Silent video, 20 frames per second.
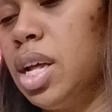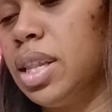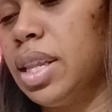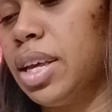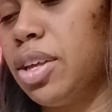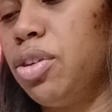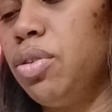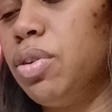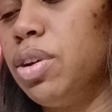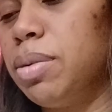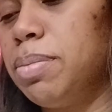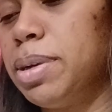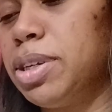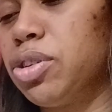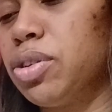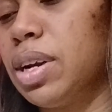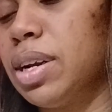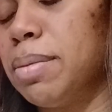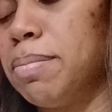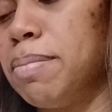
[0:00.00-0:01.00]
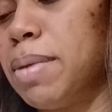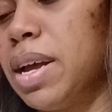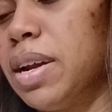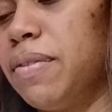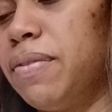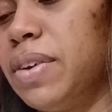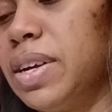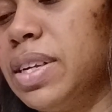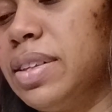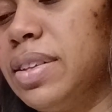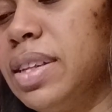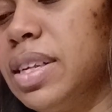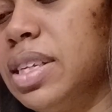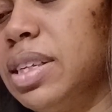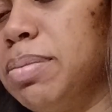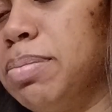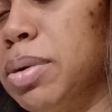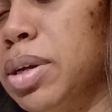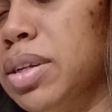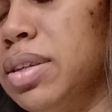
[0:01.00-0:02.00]
Like you could have been trying to manifest this,
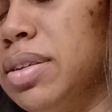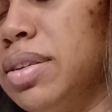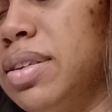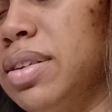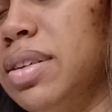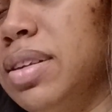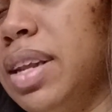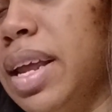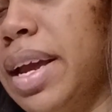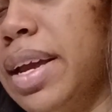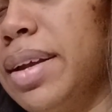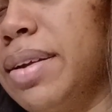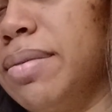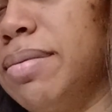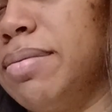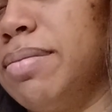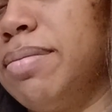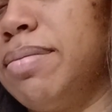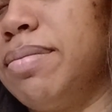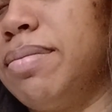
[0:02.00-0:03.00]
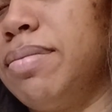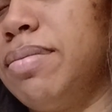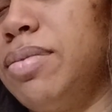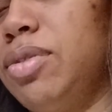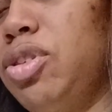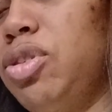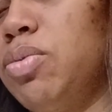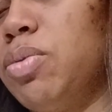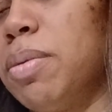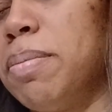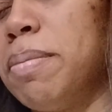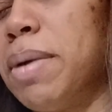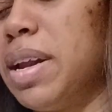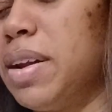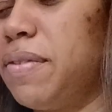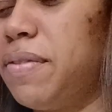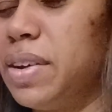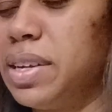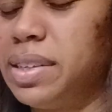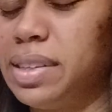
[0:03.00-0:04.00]
but like you were
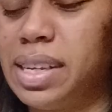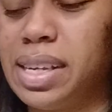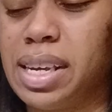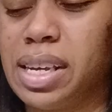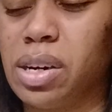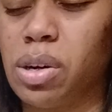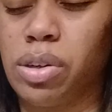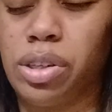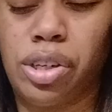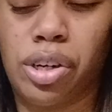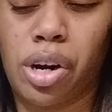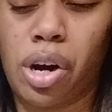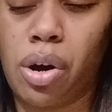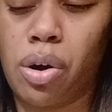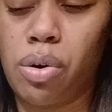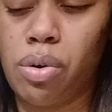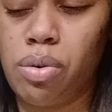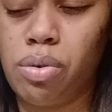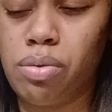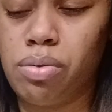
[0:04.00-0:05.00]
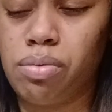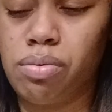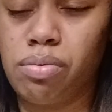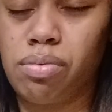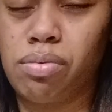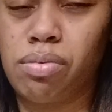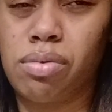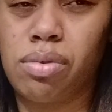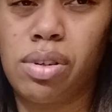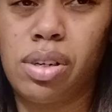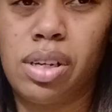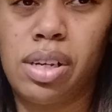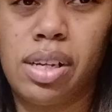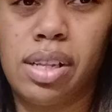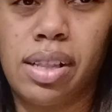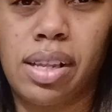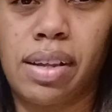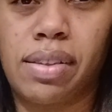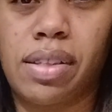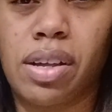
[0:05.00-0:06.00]
manifesting it on your own.
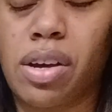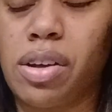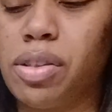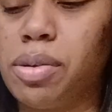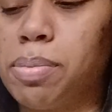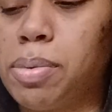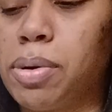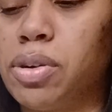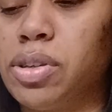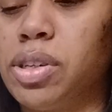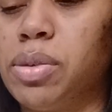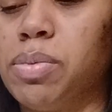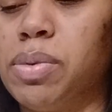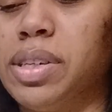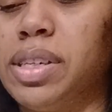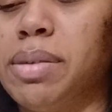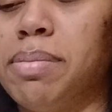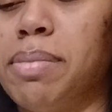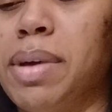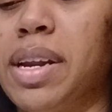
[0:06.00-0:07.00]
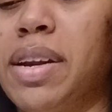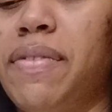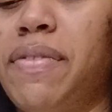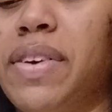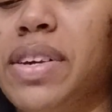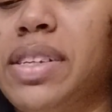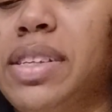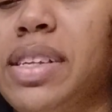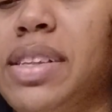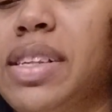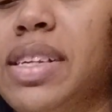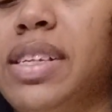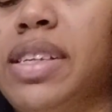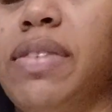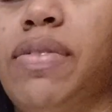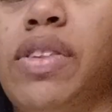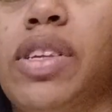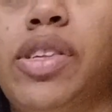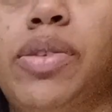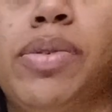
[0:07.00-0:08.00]
Like the other person wasn't manifesting this
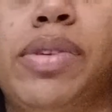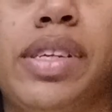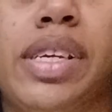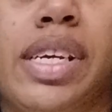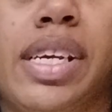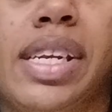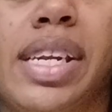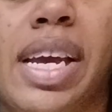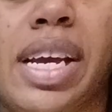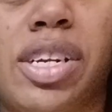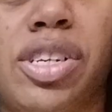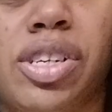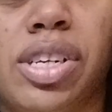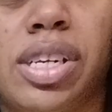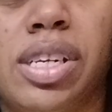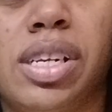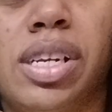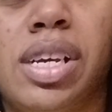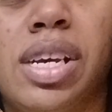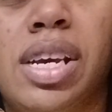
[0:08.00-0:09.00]
if this was a connection.